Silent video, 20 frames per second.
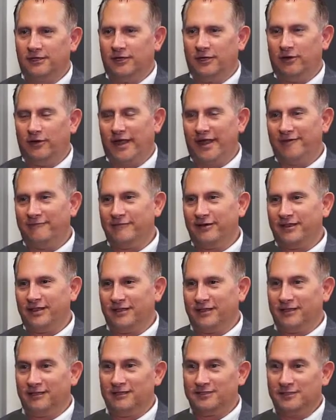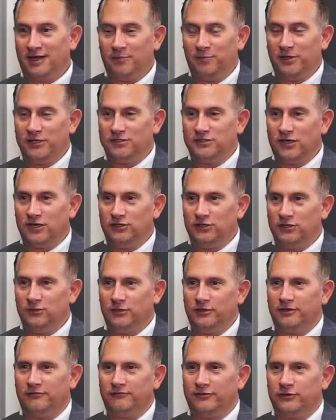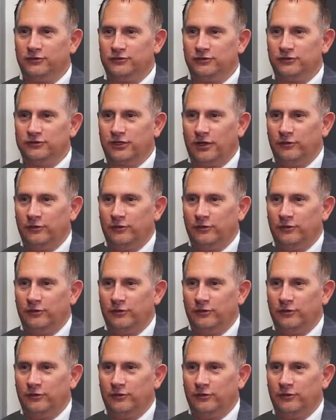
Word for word: you know everything that this company is going to do in their future.